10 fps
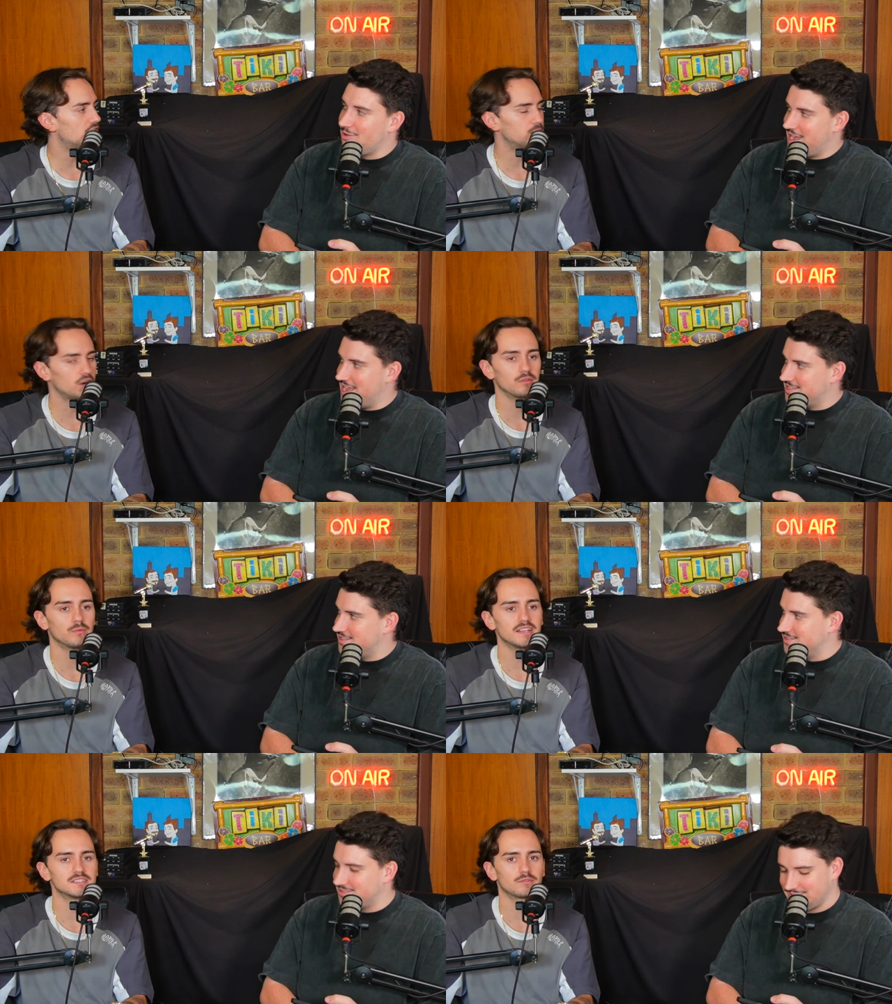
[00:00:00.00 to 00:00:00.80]
Speaker 1: not, bro, answers.
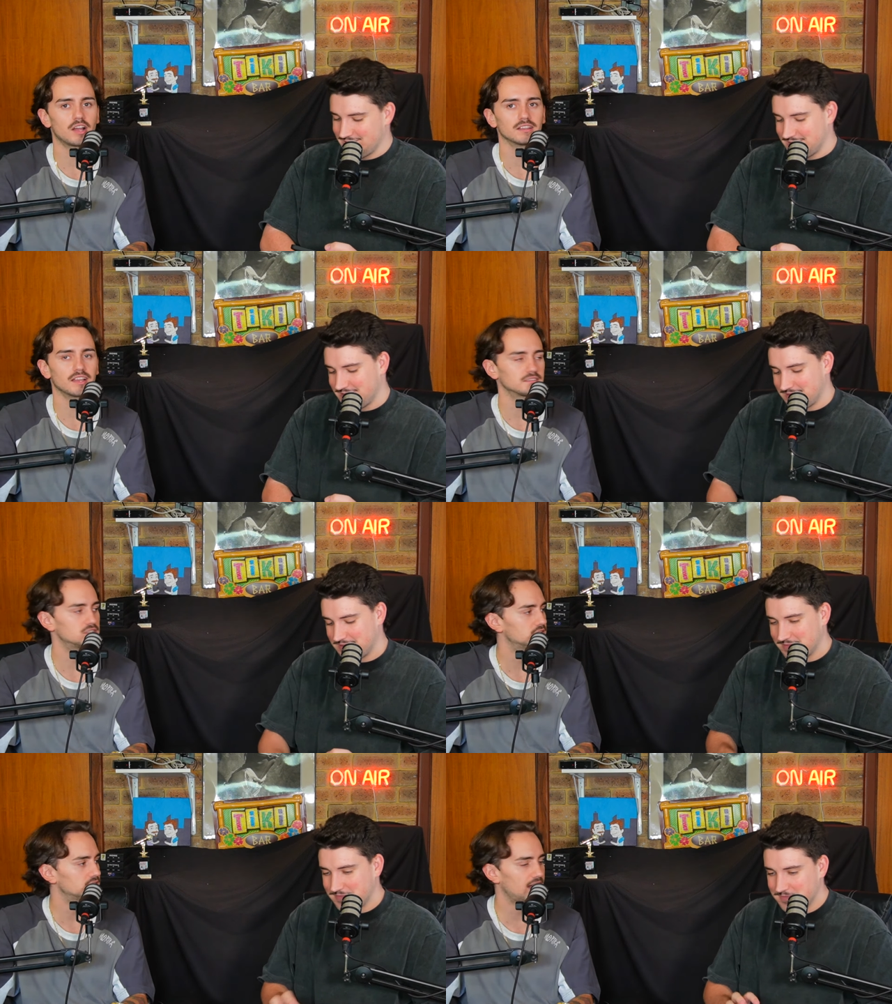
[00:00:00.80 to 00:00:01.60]
we had to write like
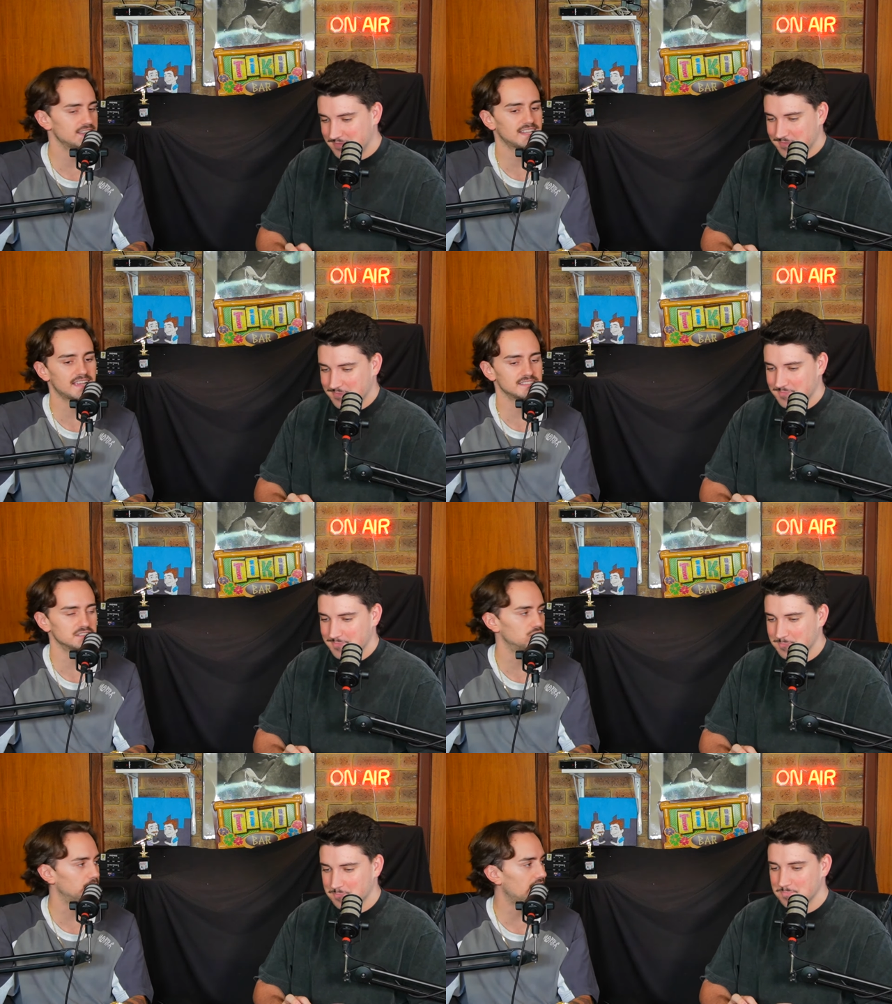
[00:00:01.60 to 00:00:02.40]
essays in
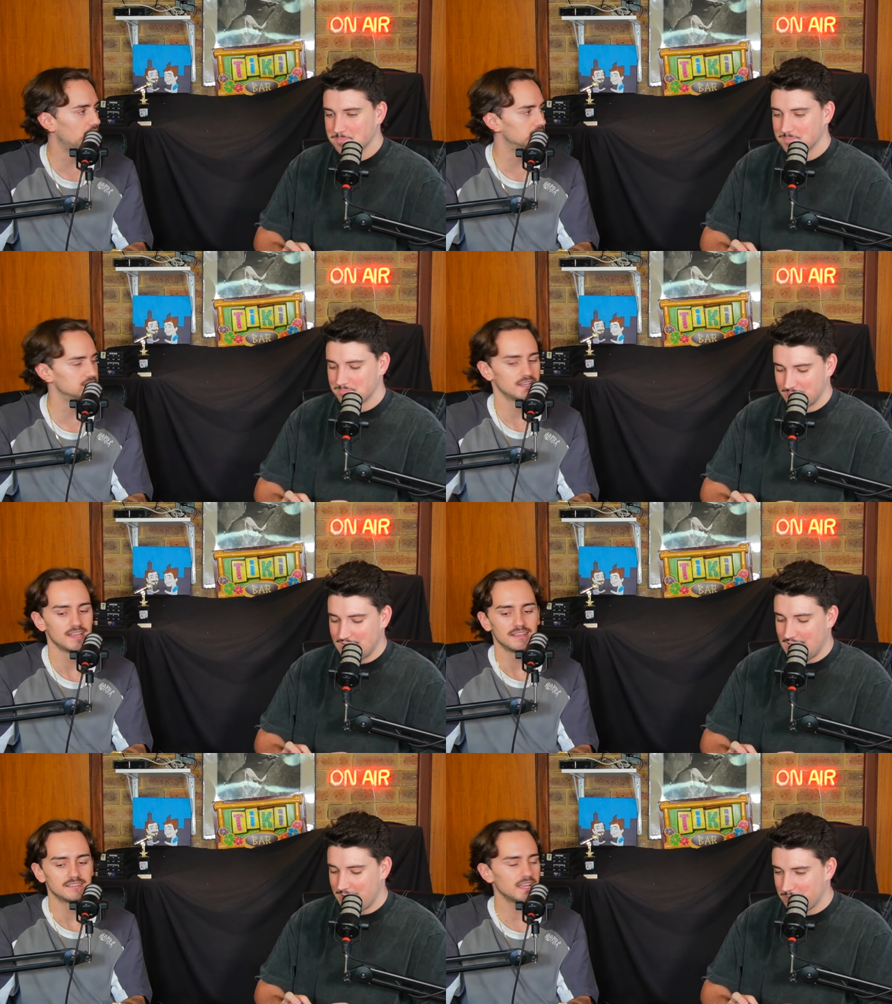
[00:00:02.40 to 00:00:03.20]
two hours.
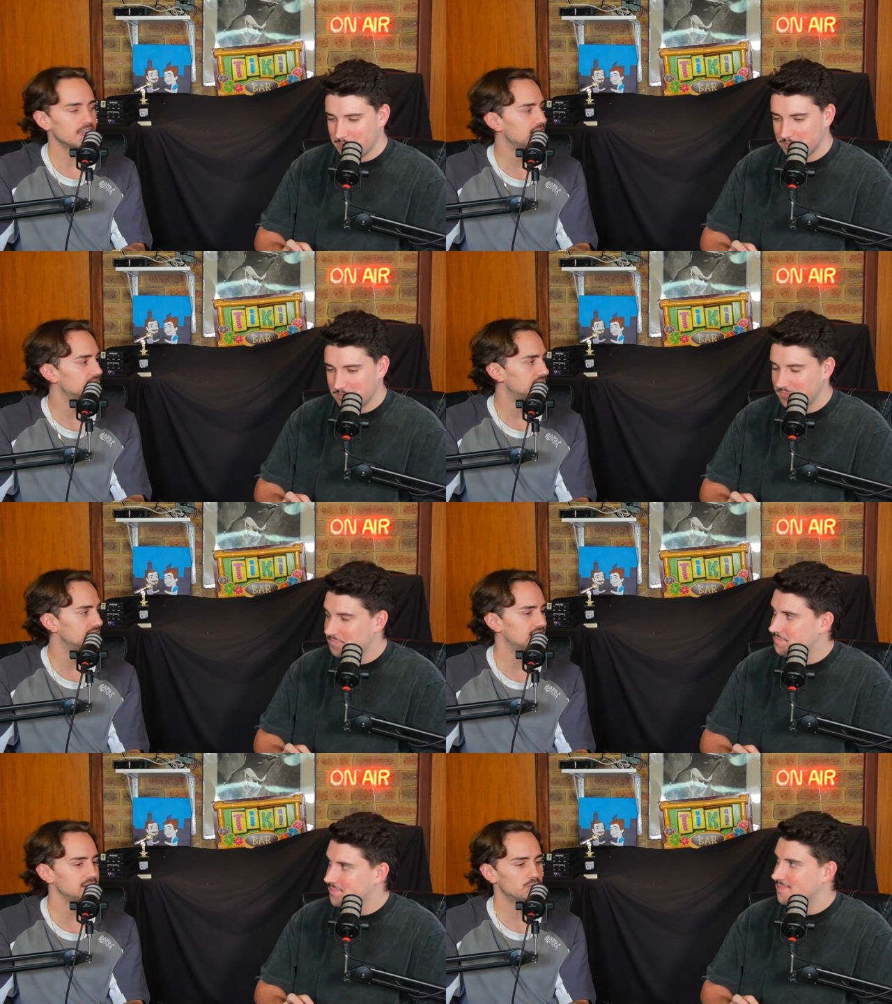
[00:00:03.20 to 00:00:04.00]
Yeah, they're getting
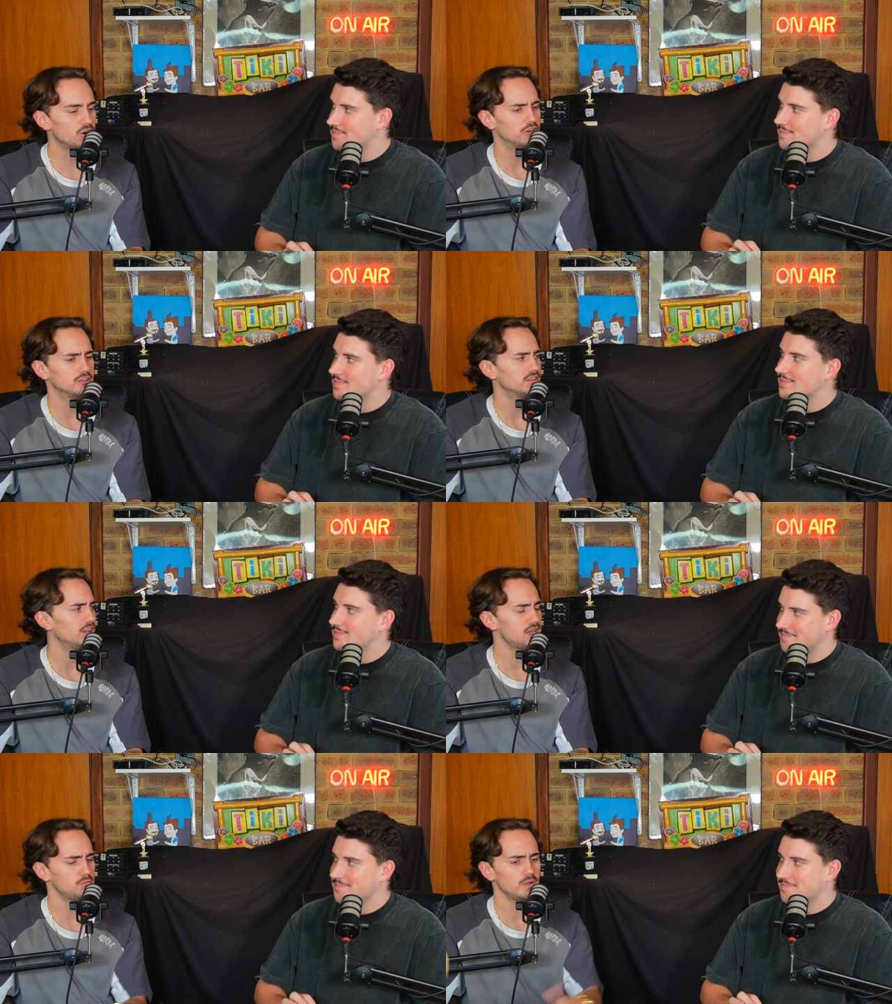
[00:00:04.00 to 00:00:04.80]
SAT, bro.
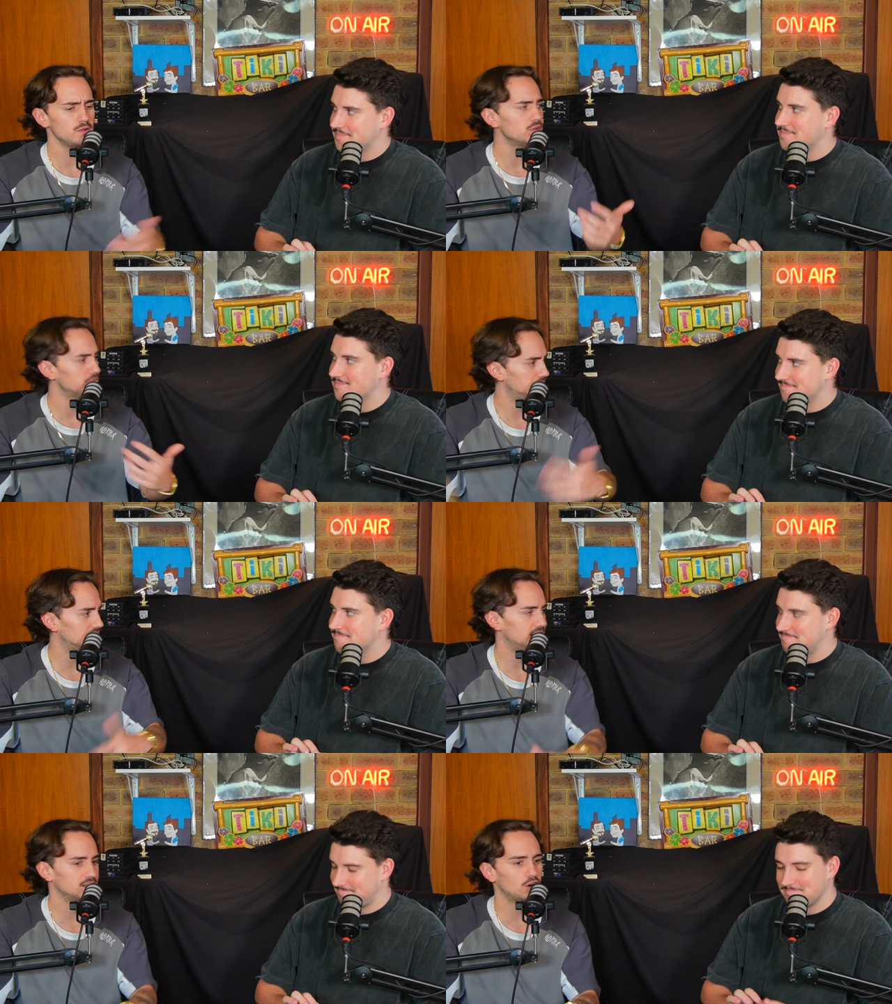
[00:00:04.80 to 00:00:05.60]
We would have
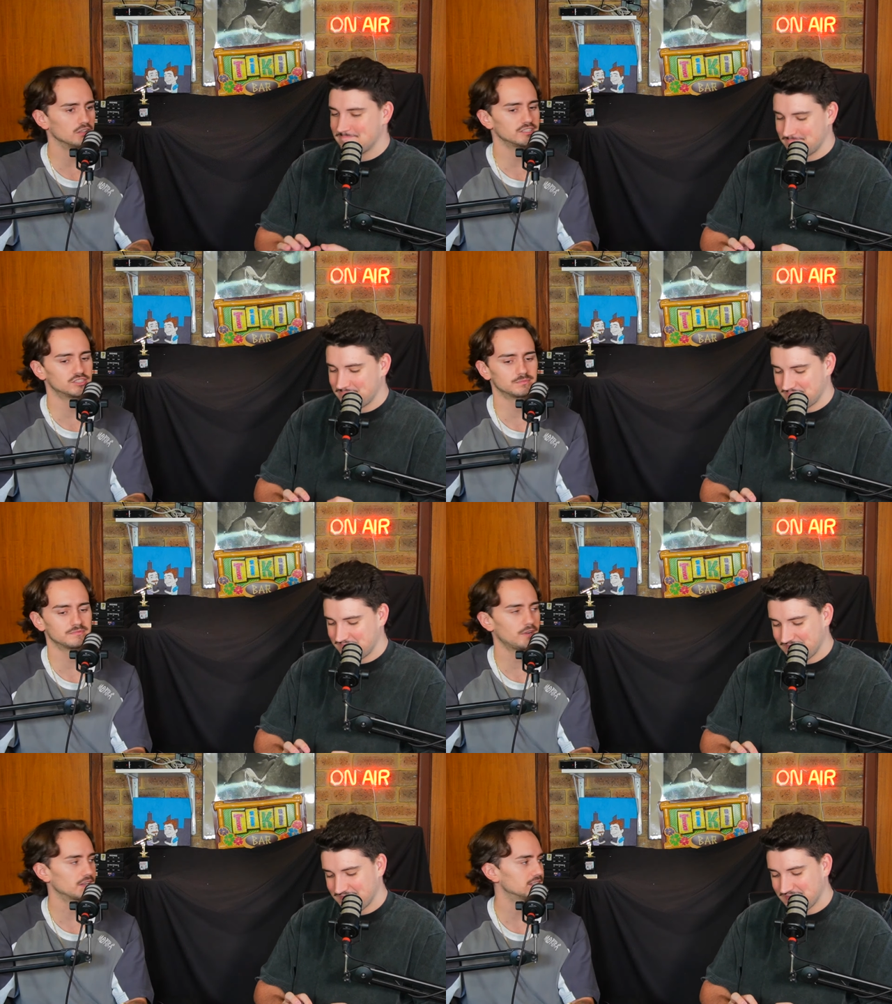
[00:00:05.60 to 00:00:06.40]
been in college,
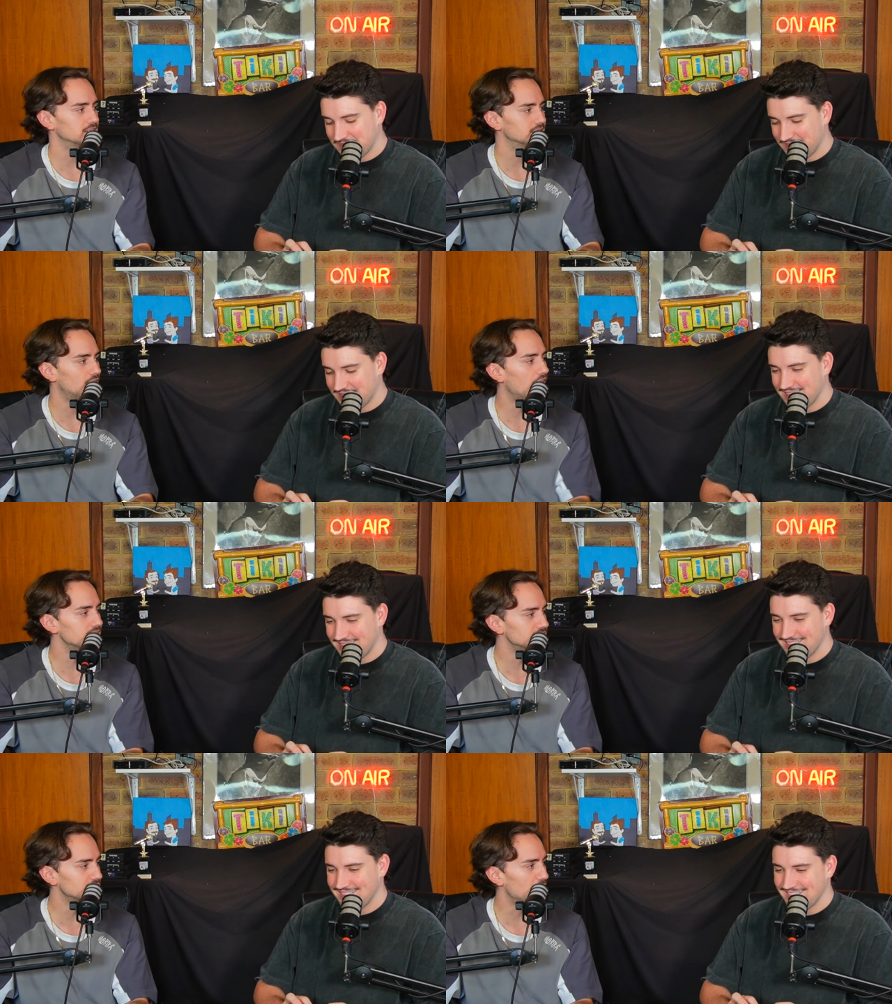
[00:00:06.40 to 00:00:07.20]
fucking
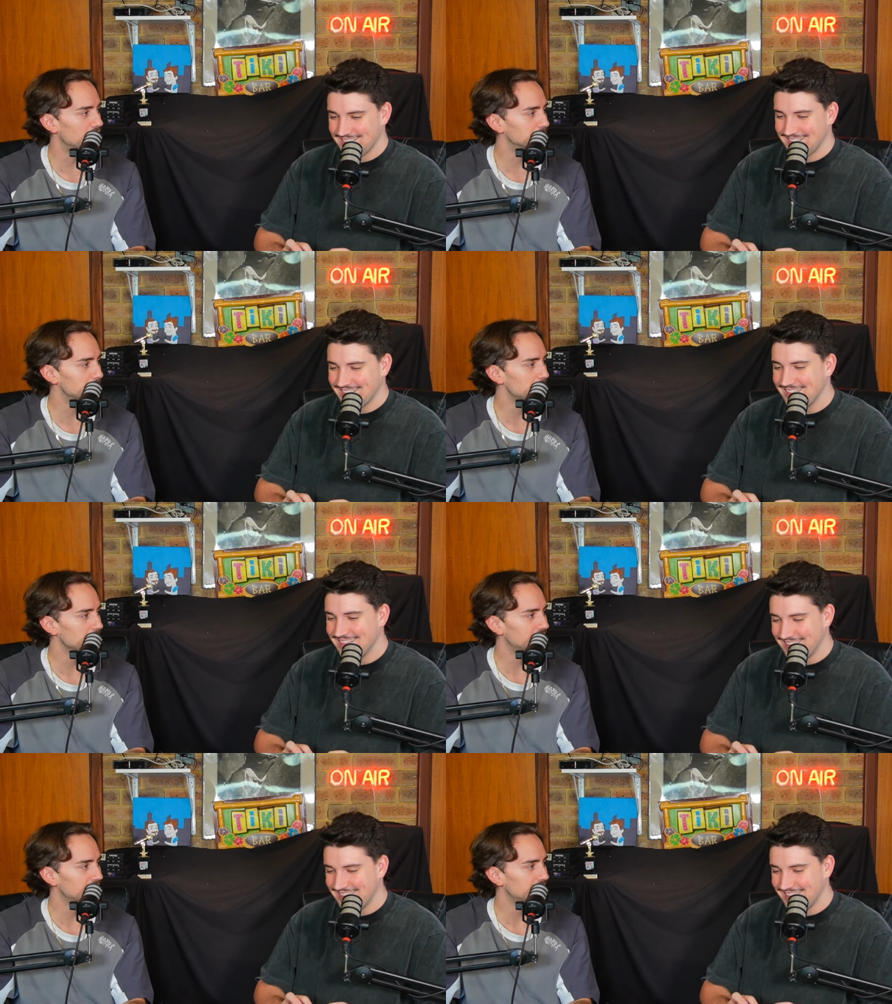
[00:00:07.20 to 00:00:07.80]
Einstein.